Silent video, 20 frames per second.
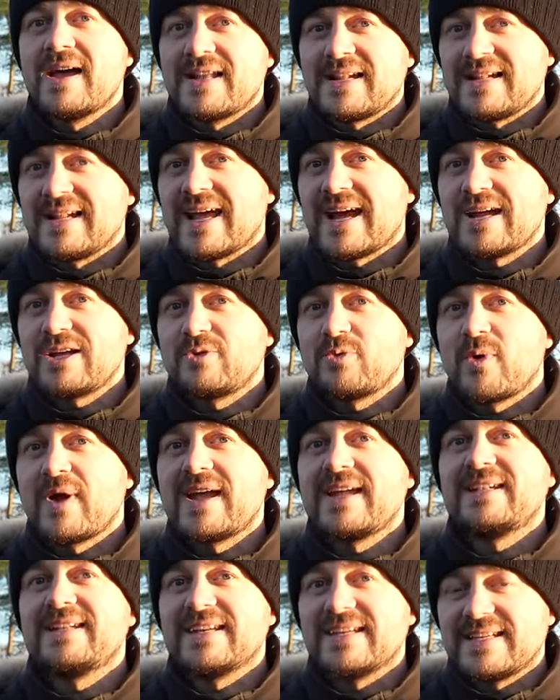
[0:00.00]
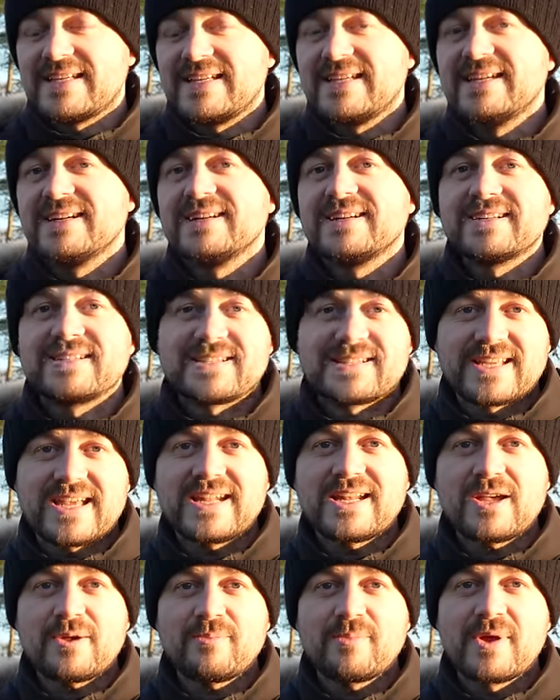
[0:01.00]
lightweight gear
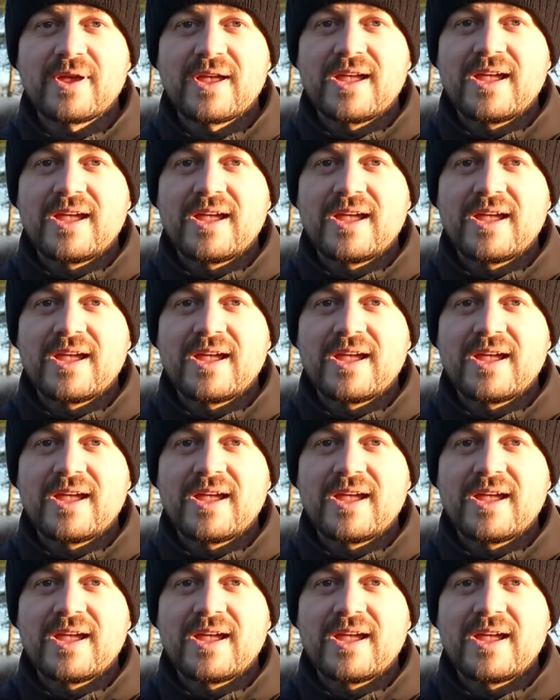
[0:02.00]
setup,